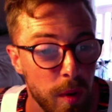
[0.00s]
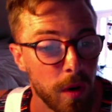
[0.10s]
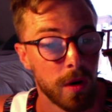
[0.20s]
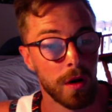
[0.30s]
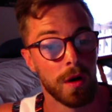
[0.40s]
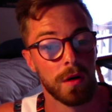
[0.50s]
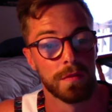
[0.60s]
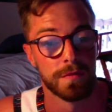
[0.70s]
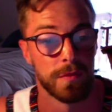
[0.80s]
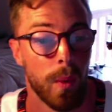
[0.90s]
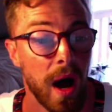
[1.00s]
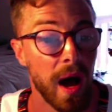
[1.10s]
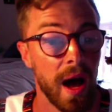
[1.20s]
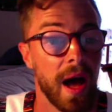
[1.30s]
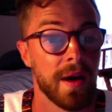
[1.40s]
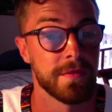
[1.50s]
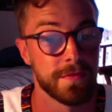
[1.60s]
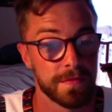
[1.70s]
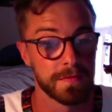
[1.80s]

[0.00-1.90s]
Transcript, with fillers: part of why I have